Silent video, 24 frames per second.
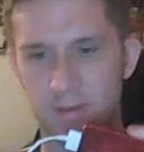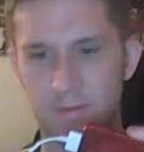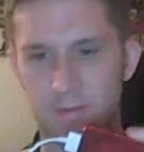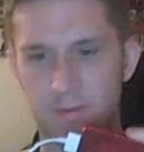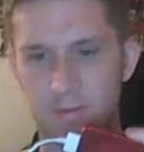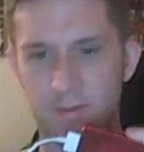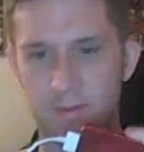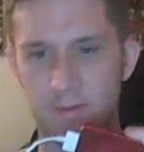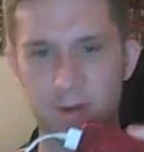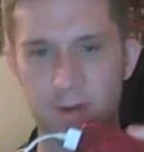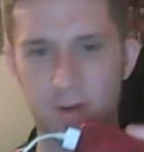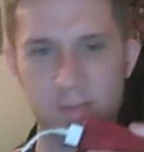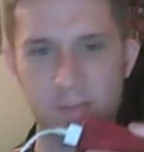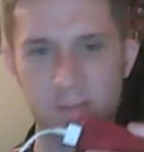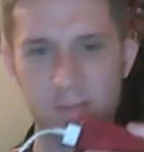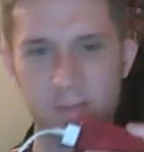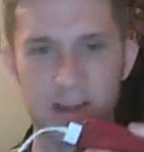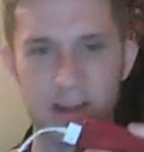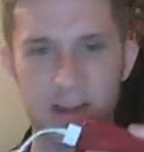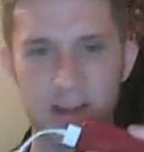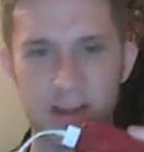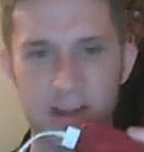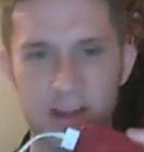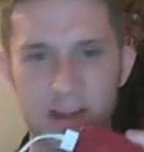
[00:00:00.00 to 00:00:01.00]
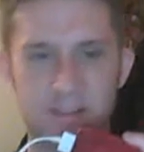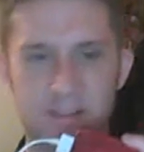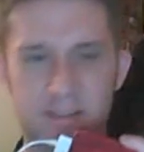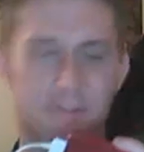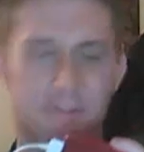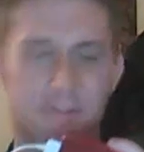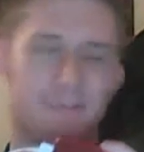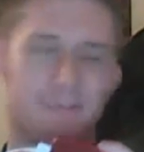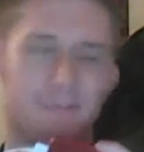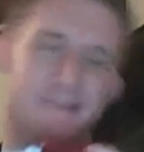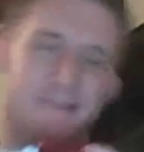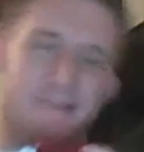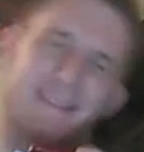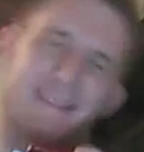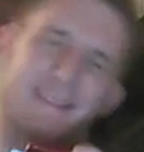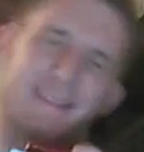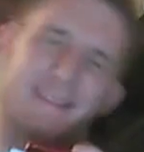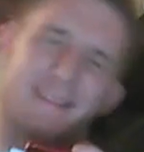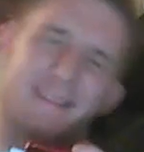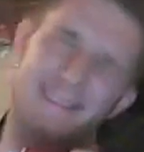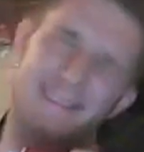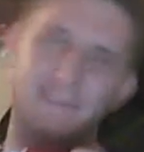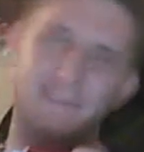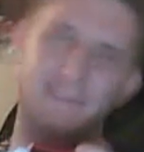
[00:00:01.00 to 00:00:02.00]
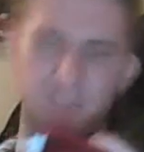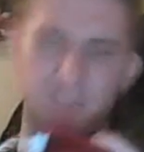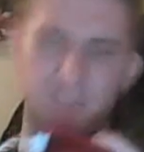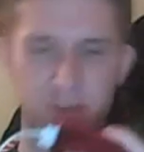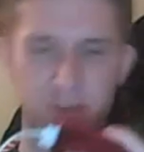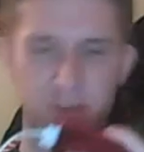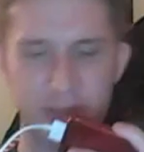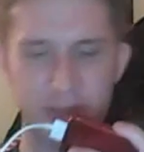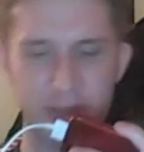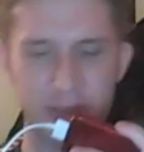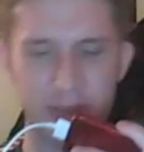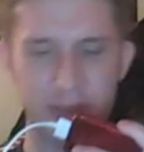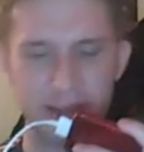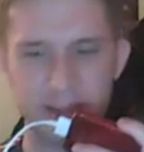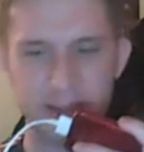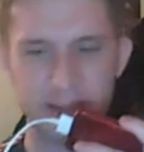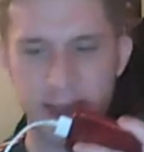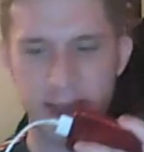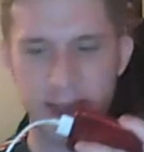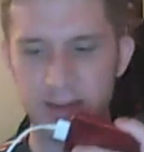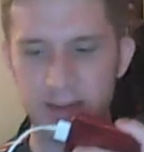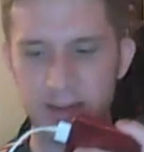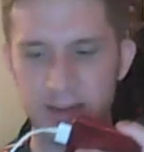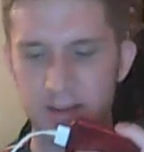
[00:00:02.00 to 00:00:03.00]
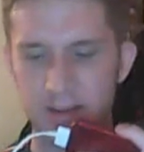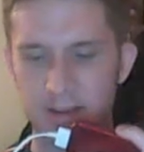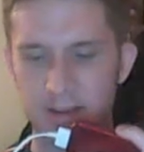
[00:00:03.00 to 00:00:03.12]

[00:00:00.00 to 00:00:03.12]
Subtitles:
-30, to be exact.